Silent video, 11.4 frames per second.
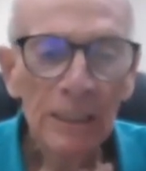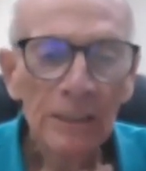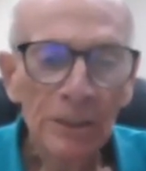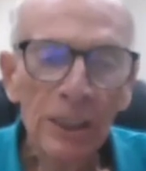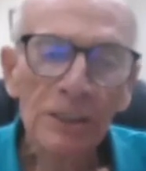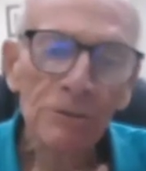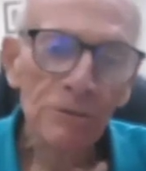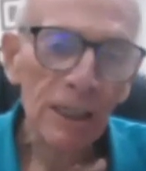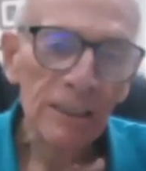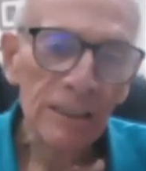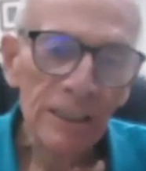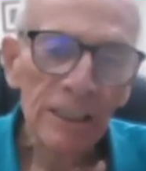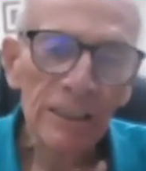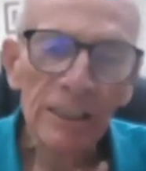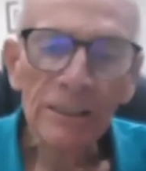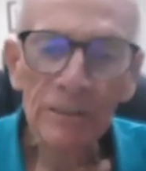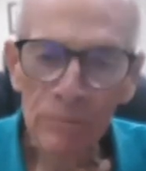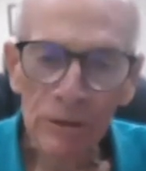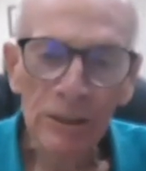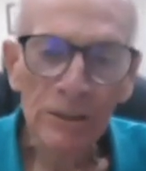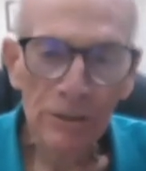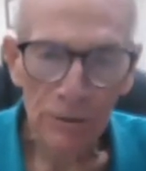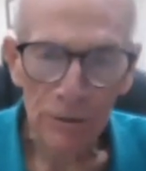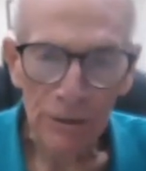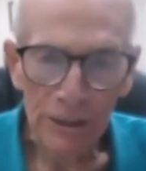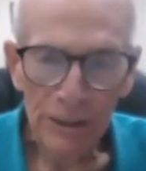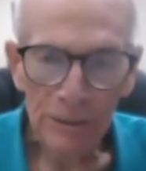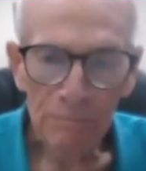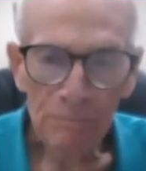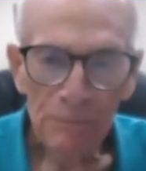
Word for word: just trying to tell you some good stories.